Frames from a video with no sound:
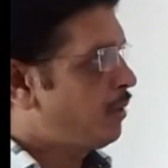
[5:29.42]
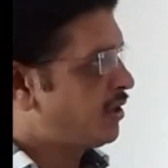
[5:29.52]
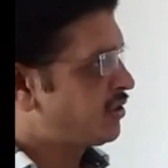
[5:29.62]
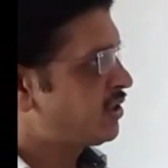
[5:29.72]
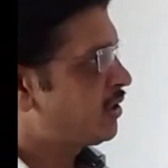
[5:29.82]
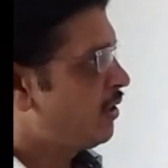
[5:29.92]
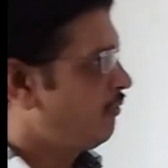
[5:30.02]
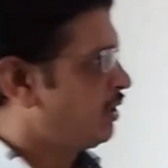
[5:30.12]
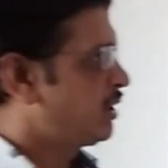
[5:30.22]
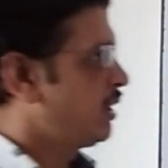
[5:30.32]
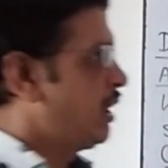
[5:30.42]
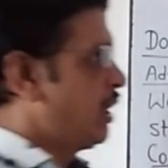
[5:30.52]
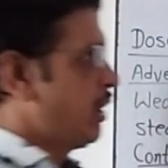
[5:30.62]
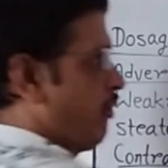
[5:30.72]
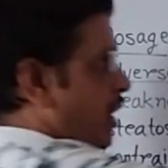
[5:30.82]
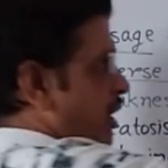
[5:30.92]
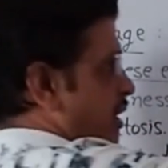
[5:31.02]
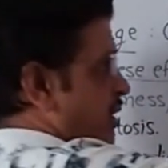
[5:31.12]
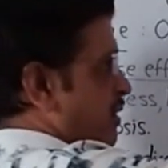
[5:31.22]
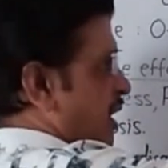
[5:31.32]
patients with 12
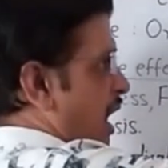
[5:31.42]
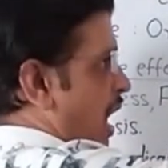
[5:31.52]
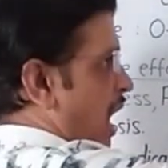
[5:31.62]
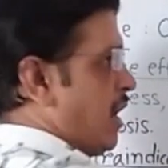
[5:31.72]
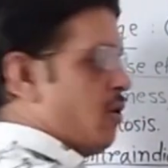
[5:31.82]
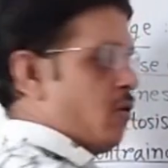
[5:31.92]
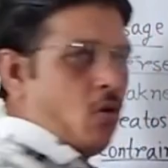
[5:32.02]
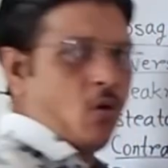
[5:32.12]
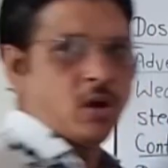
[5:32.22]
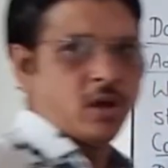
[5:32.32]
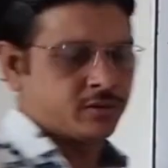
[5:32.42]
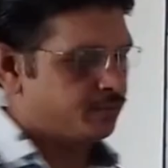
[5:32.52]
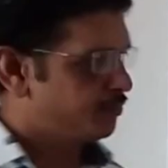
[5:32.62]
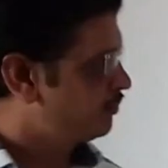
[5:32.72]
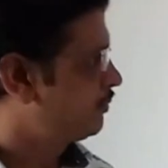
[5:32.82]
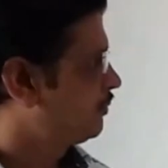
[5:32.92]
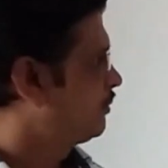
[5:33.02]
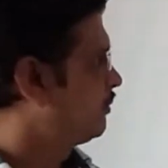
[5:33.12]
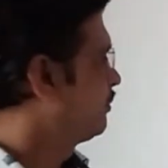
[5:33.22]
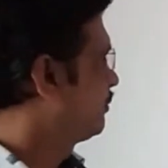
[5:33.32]
years and older.
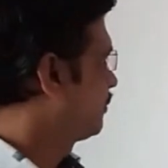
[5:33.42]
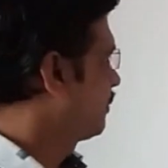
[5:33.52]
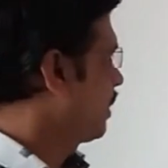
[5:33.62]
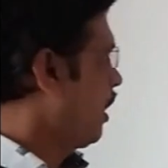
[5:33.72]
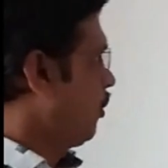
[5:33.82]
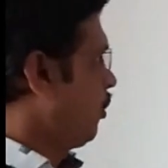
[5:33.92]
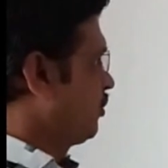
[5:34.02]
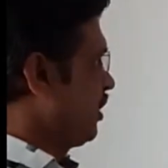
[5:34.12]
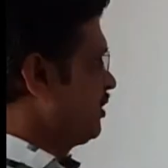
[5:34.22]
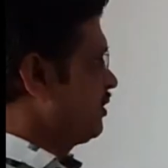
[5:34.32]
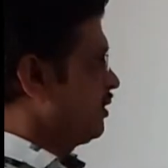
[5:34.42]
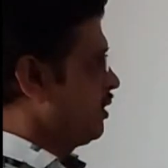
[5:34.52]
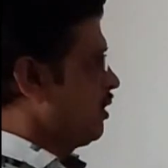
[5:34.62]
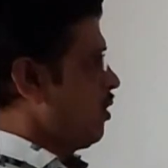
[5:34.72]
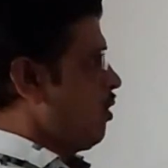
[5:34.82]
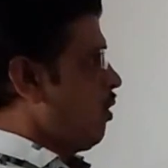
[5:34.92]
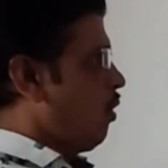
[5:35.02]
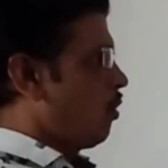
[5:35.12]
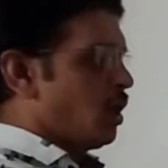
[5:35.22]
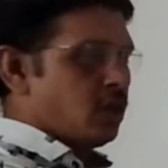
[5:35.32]
Doses
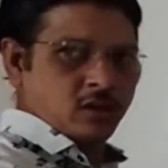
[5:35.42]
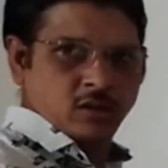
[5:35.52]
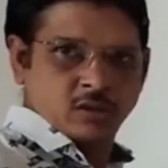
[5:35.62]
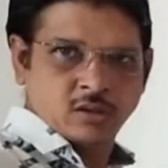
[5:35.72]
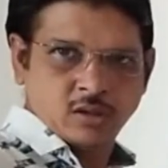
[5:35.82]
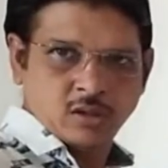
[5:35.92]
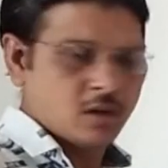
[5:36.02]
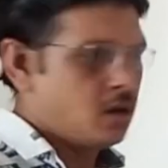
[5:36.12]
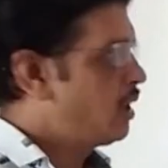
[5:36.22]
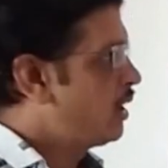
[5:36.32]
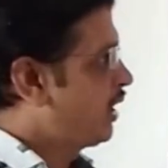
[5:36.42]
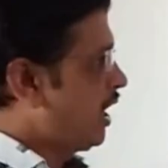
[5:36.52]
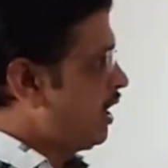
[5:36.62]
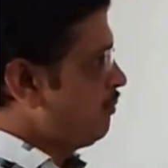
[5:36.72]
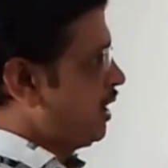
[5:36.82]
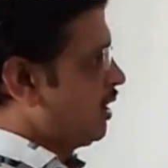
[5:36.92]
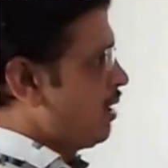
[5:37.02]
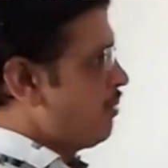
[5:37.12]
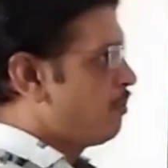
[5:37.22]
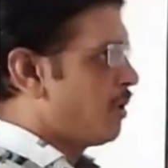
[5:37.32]
oral 10
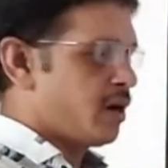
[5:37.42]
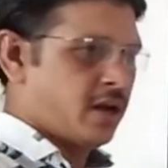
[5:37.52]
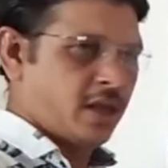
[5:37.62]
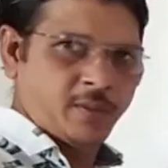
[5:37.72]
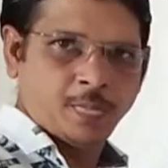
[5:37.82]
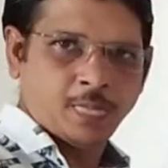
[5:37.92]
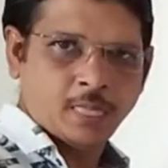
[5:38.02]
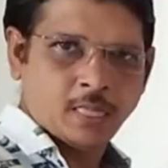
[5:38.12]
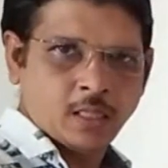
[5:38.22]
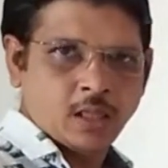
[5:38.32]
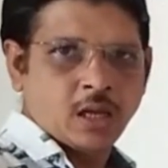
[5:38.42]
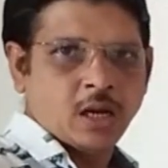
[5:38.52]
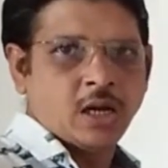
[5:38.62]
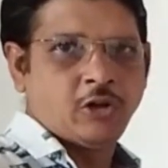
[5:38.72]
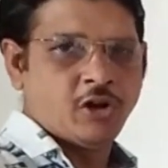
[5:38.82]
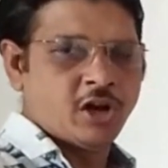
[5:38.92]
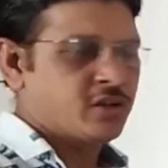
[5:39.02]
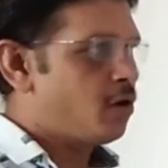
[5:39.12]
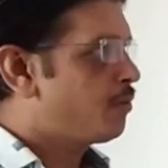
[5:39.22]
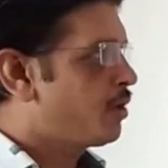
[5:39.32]
mg per day.
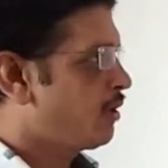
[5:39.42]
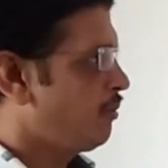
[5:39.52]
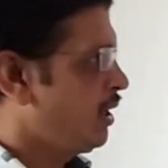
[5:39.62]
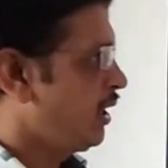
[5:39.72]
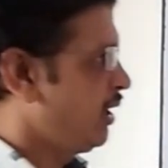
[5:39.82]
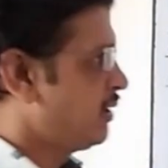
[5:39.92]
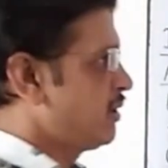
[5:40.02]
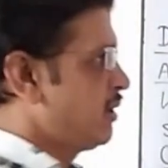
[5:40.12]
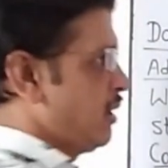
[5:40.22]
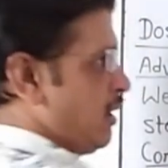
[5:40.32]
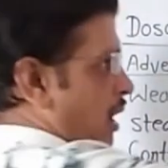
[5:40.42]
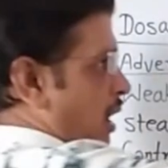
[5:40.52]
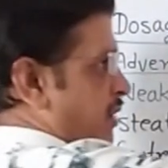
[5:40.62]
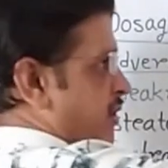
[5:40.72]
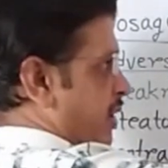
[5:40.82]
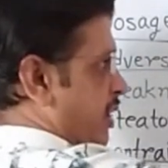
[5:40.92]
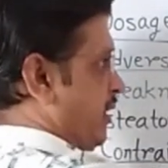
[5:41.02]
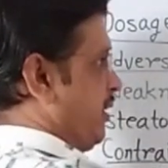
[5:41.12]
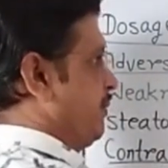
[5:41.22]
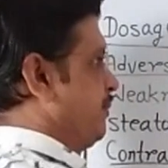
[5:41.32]
Duration of treatment is
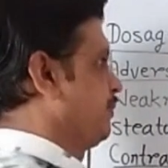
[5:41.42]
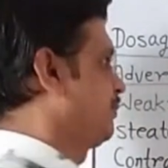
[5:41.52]
uncertain.